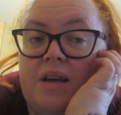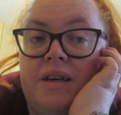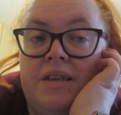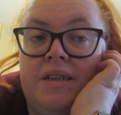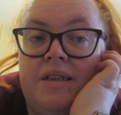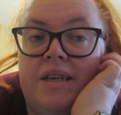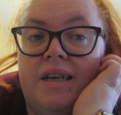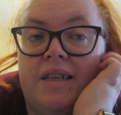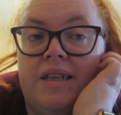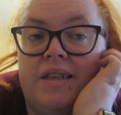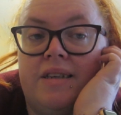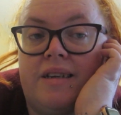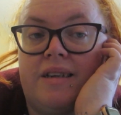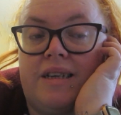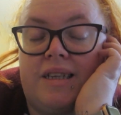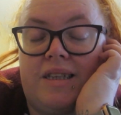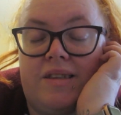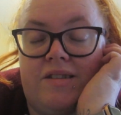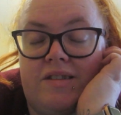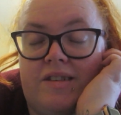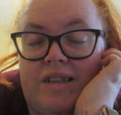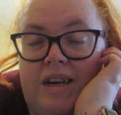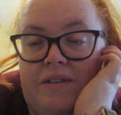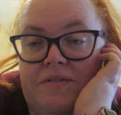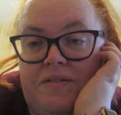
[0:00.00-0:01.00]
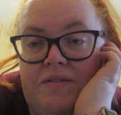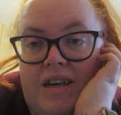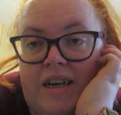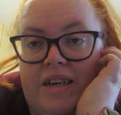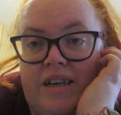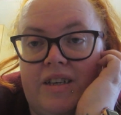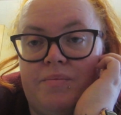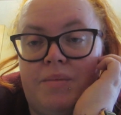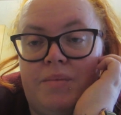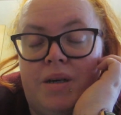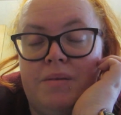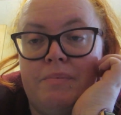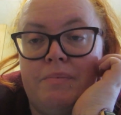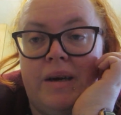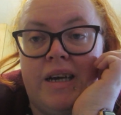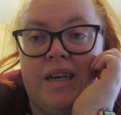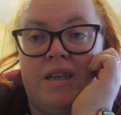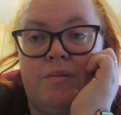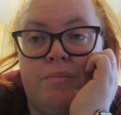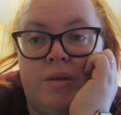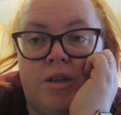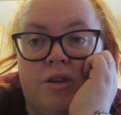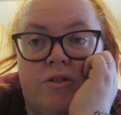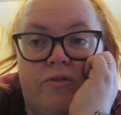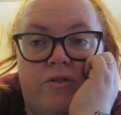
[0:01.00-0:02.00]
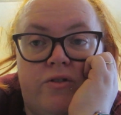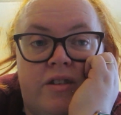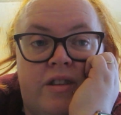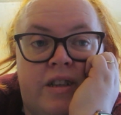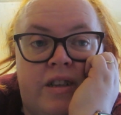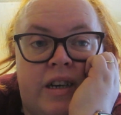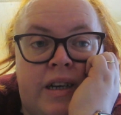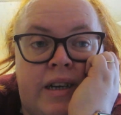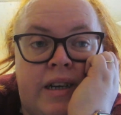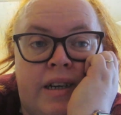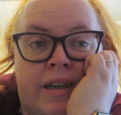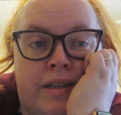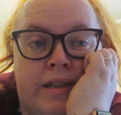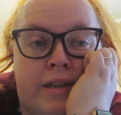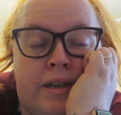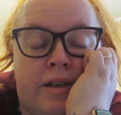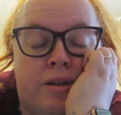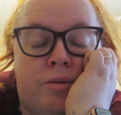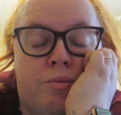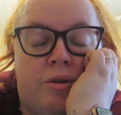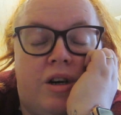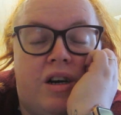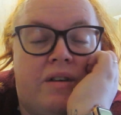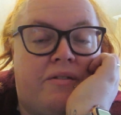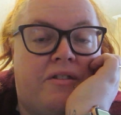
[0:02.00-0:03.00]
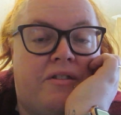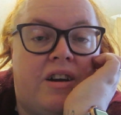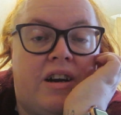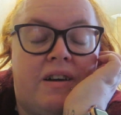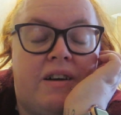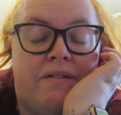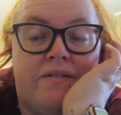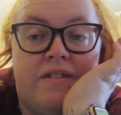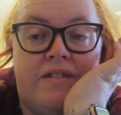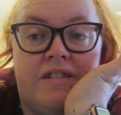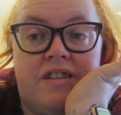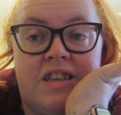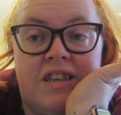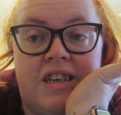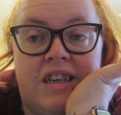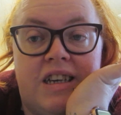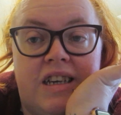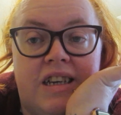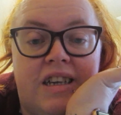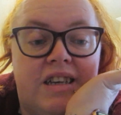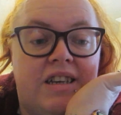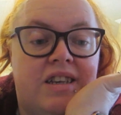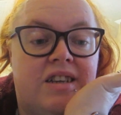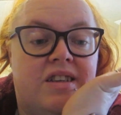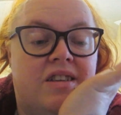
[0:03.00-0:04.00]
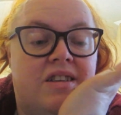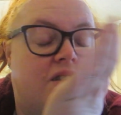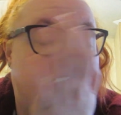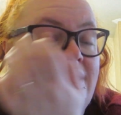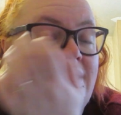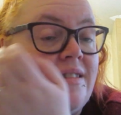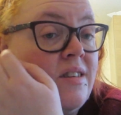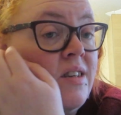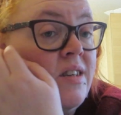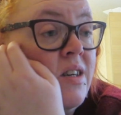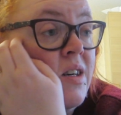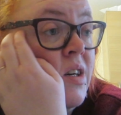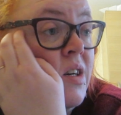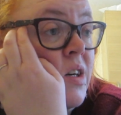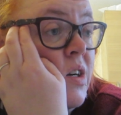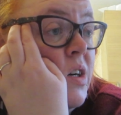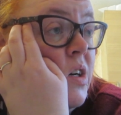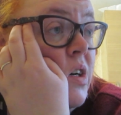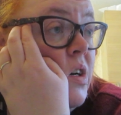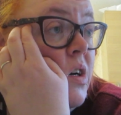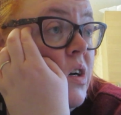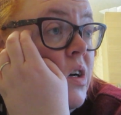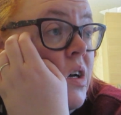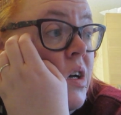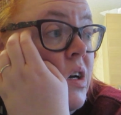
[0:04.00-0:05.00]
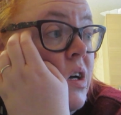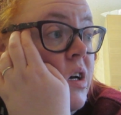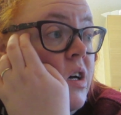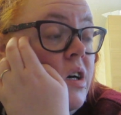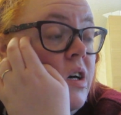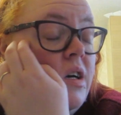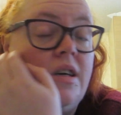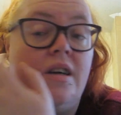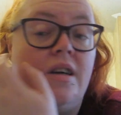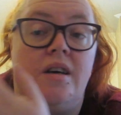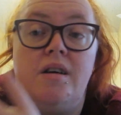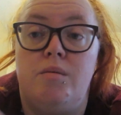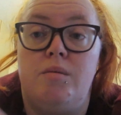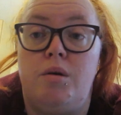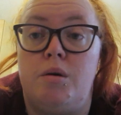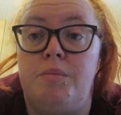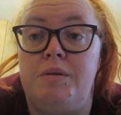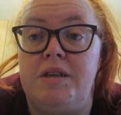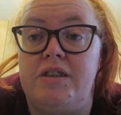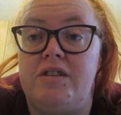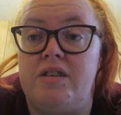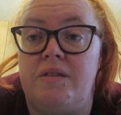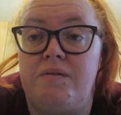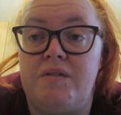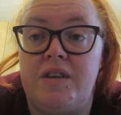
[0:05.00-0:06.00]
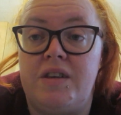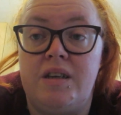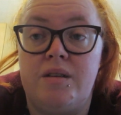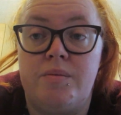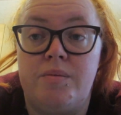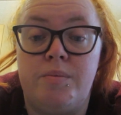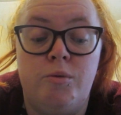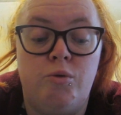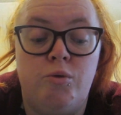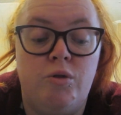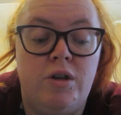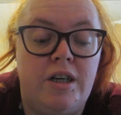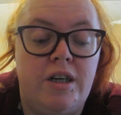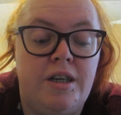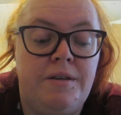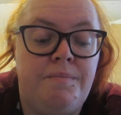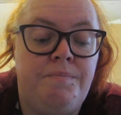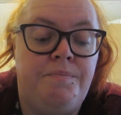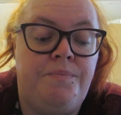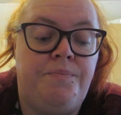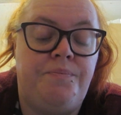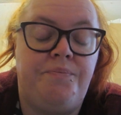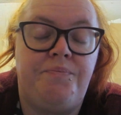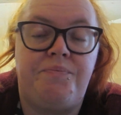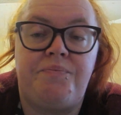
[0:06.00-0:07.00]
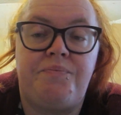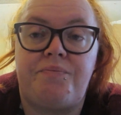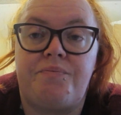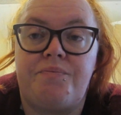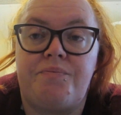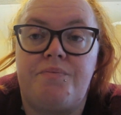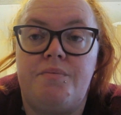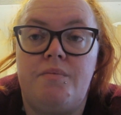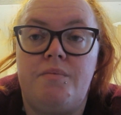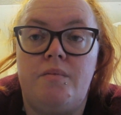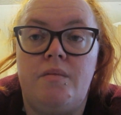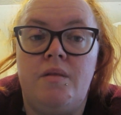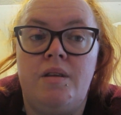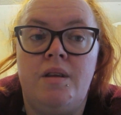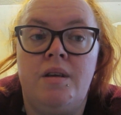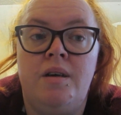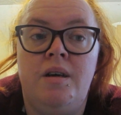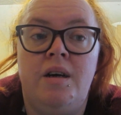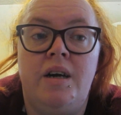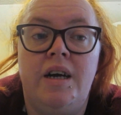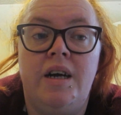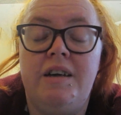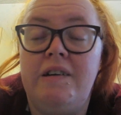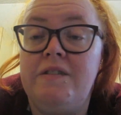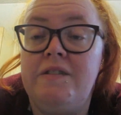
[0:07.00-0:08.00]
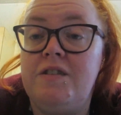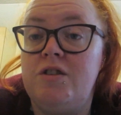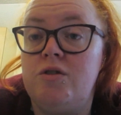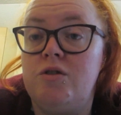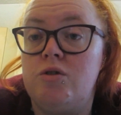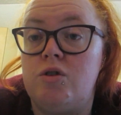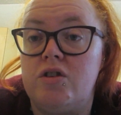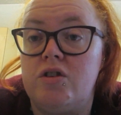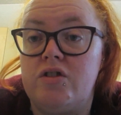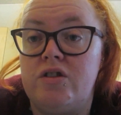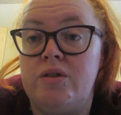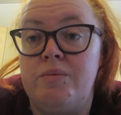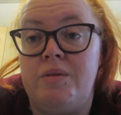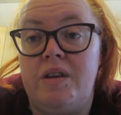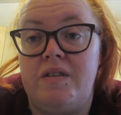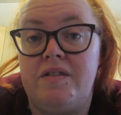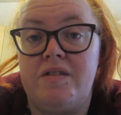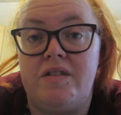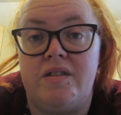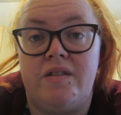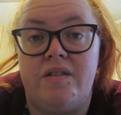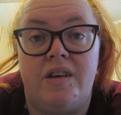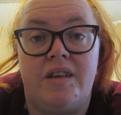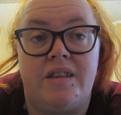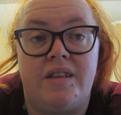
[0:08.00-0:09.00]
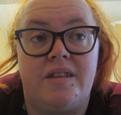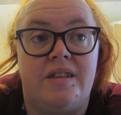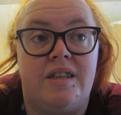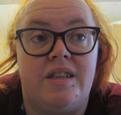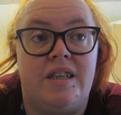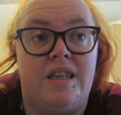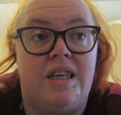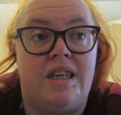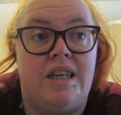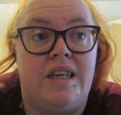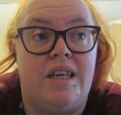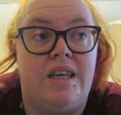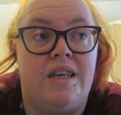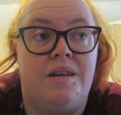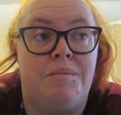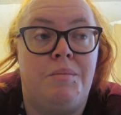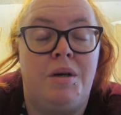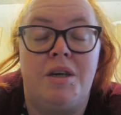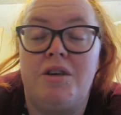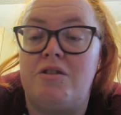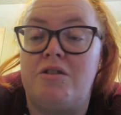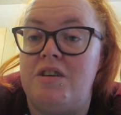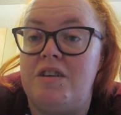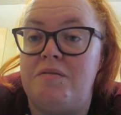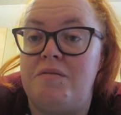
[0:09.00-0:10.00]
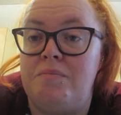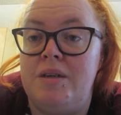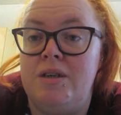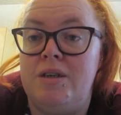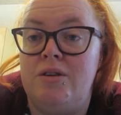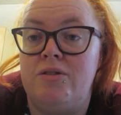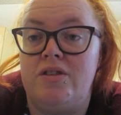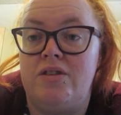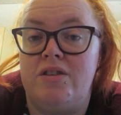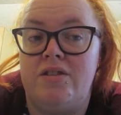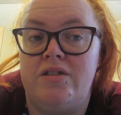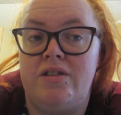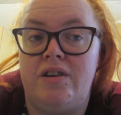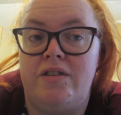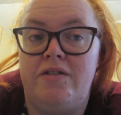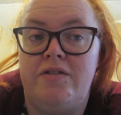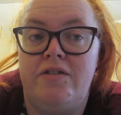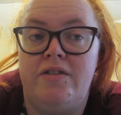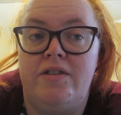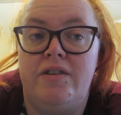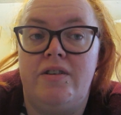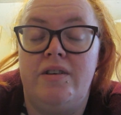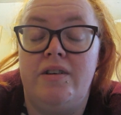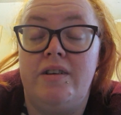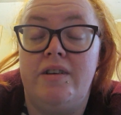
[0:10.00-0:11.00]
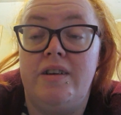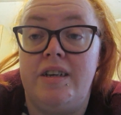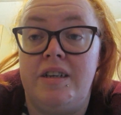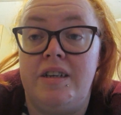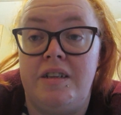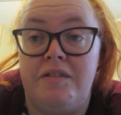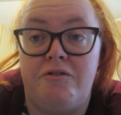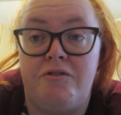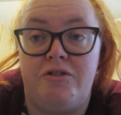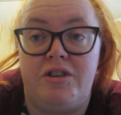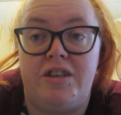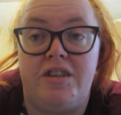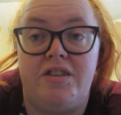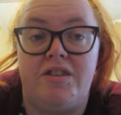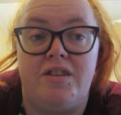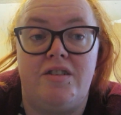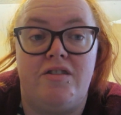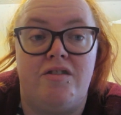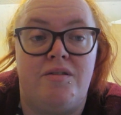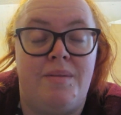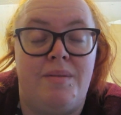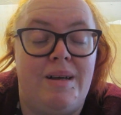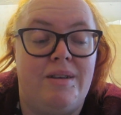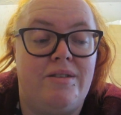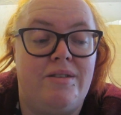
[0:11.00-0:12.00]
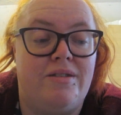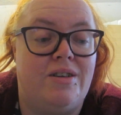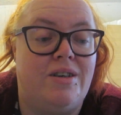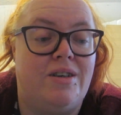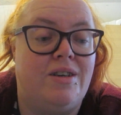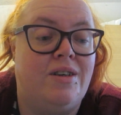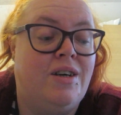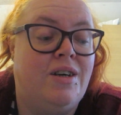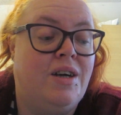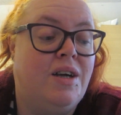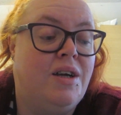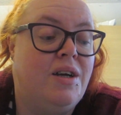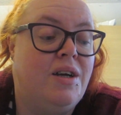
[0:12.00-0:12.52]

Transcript: then just have that as my main meal of the day. And then whatever I have for tea is probably something smaller. I have still got some of like the microwave meals and stuff in the freezer from Asda.